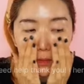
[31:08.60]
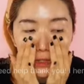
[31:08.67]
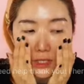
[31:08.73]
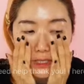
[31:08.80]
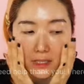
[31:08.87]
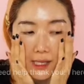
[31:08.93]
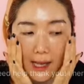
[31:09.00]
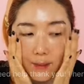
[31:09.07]

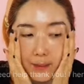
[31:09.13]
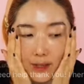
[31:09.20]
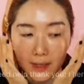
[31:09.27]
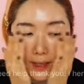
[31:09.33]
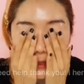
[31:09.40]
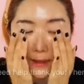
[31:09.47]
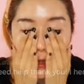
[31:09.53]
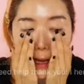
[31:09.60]
just dab in
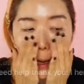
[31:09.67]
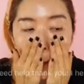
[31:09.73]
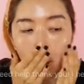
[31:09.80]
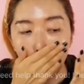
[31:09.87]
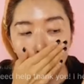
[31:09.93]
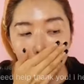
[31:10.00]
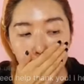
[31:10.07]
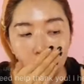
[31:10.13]
like that.
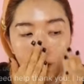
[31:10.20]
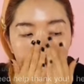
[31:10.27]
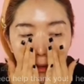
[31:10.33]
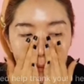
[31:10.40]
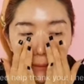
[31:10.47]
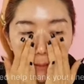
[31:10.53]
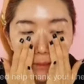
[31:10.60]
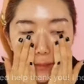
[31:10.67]

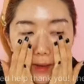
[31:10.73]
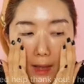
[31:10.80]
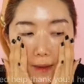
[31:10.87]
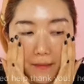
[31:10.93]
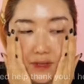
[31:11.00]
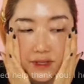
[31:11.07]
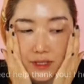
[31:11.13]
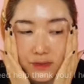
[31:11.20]

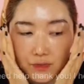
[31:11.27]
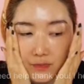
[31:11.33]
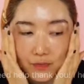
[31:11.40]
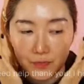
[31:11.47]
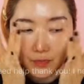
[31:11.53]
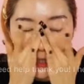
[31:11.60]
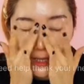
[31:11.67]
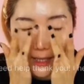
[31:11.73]
And this is
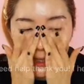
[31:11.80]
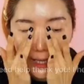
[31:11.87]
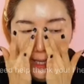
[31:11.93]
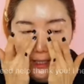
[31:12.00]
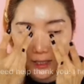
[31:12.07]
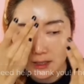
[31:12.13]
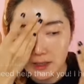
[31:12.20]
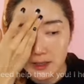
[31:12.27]
really
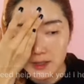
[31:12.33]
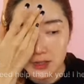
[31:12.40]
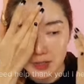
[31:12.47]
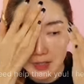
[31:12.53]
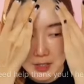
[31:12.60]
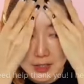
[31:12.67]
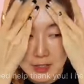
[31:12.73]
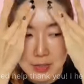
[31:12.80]
excellent to
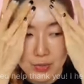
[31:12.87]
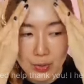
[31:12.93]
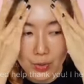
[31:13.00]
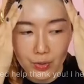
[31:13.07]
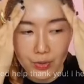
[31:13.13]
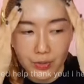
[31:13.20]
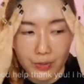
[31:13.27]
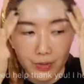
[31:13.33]

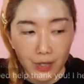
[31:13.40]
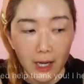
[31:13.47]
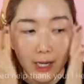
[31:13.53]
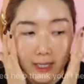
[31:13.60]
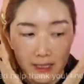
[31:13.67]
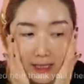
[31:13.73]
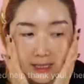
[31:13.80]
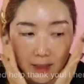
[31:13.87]
control your
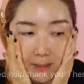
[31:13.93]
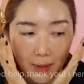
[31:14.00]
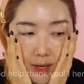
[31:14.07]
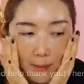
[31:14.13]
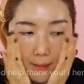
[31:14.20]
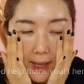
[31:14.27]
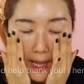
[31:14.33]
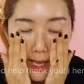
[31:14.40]

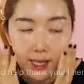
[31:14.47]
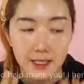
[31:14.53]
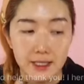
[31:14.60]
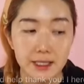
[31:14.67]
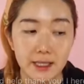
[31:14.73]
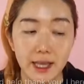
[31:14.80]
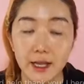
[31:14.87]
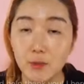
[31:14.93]
sebum. And
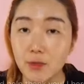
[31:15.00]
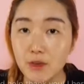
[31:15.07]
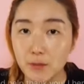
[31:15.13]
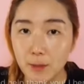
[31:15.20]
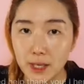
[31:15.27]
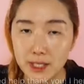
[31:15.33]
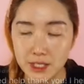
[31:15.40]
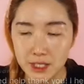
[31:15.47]
like we've
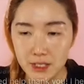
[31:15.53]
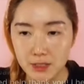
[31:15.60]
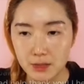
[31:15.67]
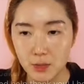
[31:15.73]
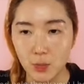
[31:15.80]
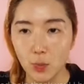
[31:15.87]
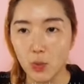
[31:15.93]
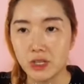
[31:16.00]
mentioned,
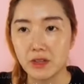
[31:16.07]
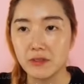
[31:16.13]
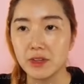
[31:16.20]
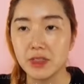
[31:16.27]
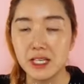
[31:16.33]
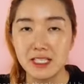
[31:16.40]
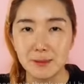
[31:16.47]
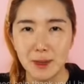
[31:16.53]
one of the
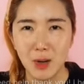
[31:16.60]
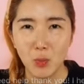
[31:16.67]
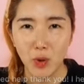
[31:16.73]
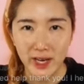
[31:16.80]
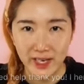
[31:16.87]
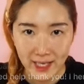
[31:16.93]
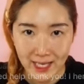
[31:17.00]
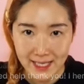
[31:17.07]
things about
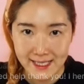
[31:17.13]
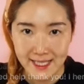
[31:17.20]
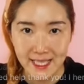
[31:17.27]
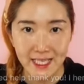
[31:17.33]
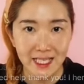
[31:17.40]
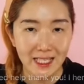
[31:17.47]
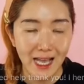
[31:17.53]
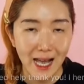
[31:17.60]
whiteheads,
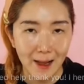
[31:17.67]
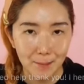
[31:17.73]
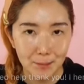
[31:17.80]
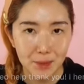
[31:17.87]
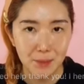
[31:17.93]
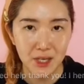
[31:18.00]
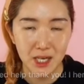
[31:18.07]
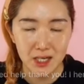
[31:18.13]
it can
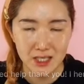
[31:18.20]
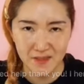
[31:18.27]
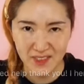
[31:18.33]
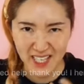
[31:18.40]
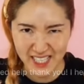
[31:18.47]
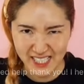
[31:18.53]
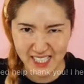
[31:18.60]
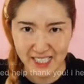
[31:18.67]
happen because of
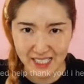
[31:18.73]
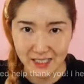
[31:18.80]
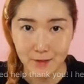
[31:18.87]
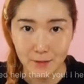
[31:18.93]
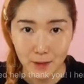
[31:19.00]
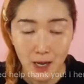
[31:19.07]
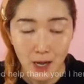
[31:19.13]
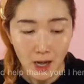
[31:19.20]

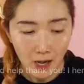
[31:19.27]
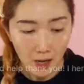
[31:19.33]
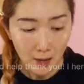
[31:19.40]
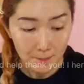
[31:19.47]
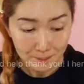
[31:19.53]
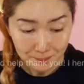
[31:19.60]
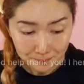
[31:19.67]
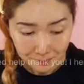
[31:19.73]
excessive
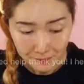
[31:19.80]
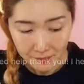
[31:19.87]
um,